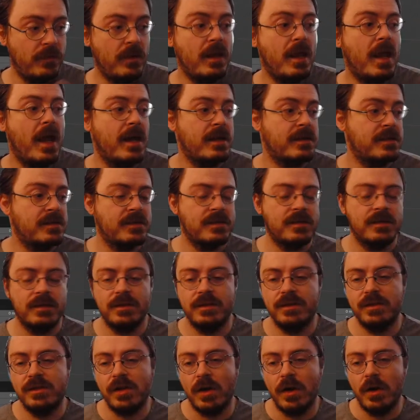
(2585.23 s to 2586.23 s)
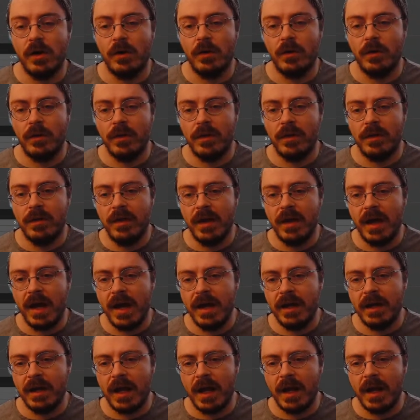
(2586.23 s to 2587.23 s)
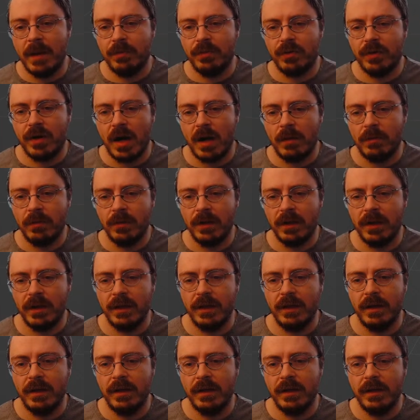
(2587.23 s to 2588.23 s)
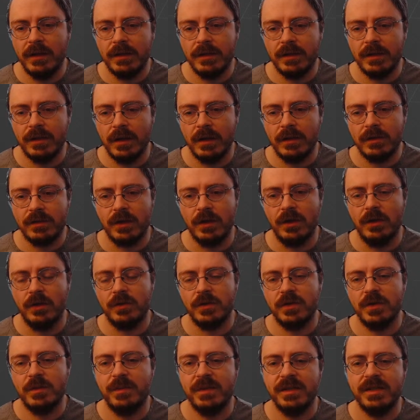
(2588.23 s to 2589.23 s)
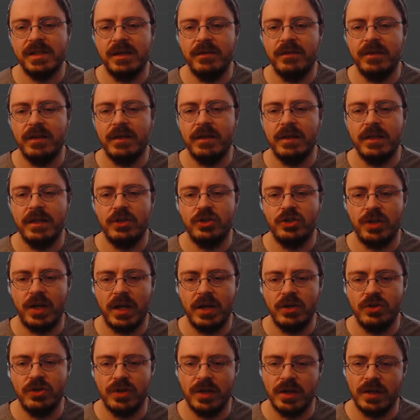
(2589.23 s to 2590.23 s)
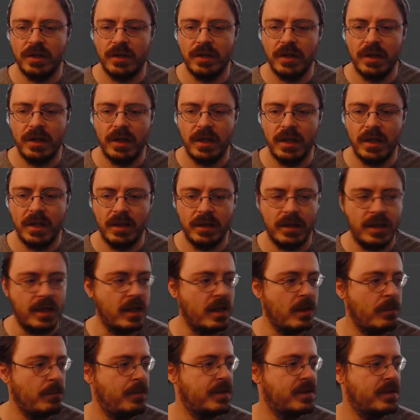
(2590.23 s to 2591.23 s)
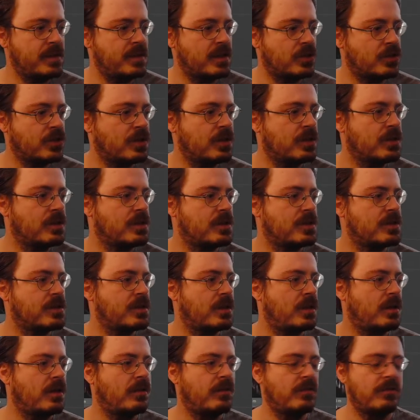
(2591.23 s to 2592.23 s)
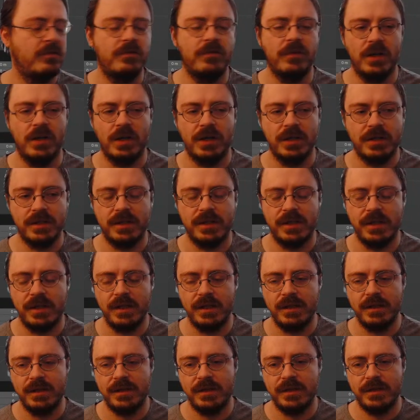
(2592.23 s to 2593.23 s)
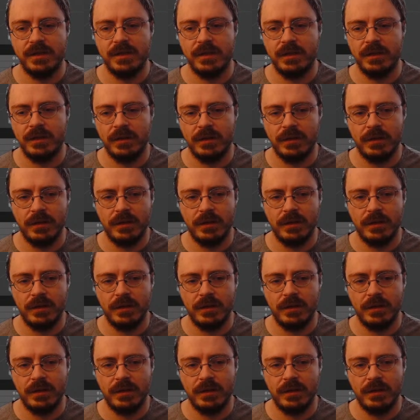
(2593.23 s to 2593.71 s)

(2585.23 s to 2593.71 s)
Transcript: Yes. So that I probably so specifically changing the like positions of vertices